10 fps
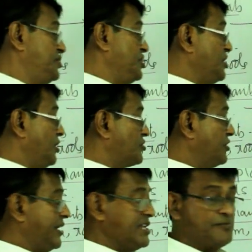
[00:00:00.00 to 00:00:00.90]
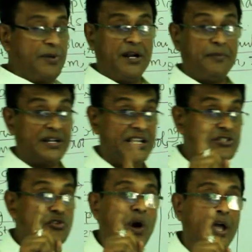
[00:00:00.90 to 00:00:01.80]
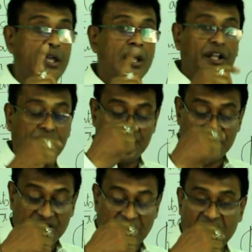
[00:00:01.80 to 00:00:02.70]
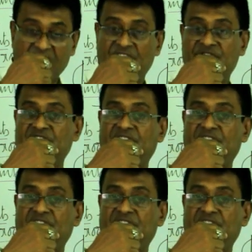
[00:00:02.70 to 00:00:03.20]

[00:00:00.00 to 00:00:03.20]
ginger also there is bud, but there is no eye. There is scale leaves